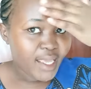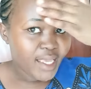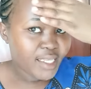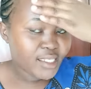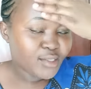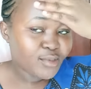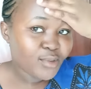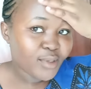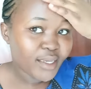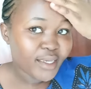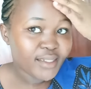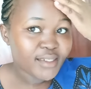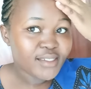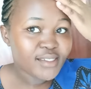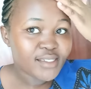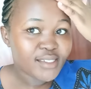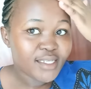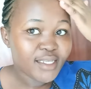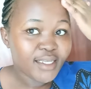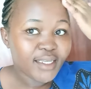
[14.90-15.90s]
As you can
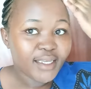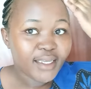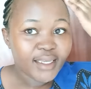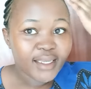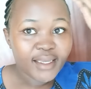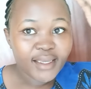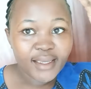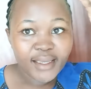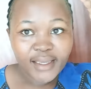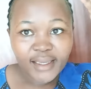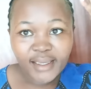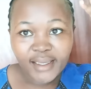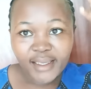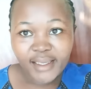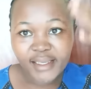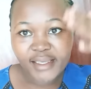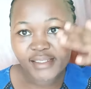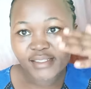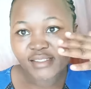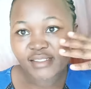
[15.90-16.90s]
see,
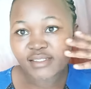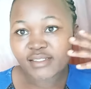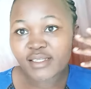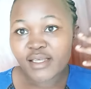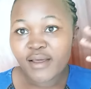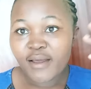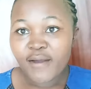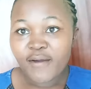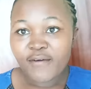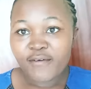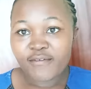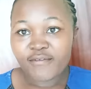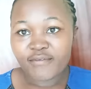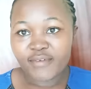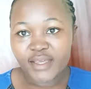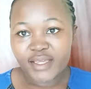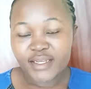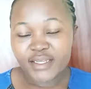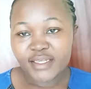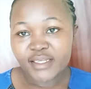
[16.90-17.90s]
it's
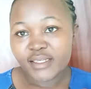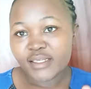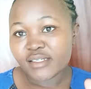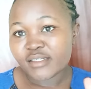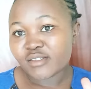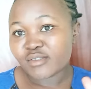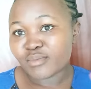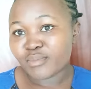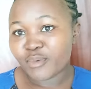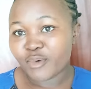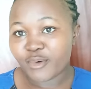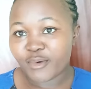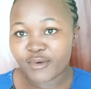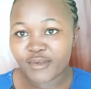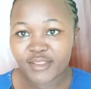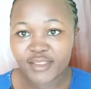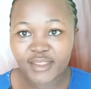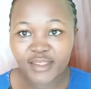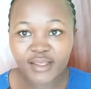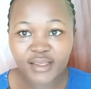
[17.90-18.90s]
very
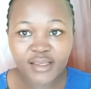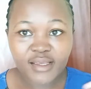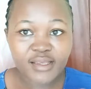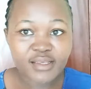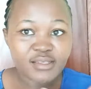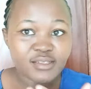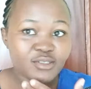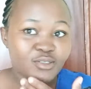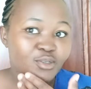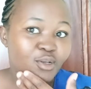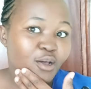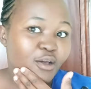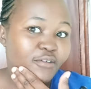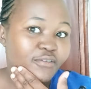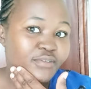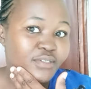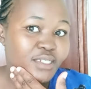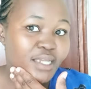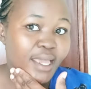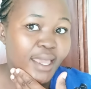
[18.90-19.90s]
smooth,
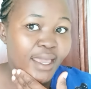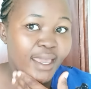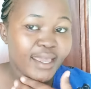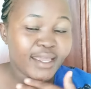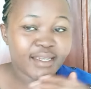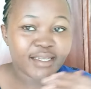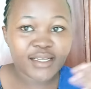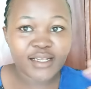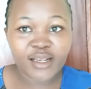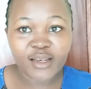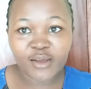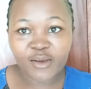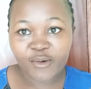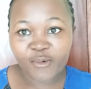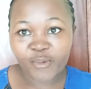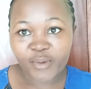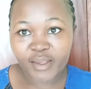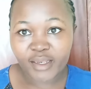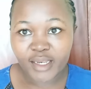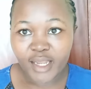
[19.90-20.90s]
soft and
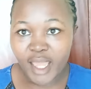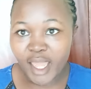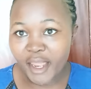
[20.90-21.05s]
glowing.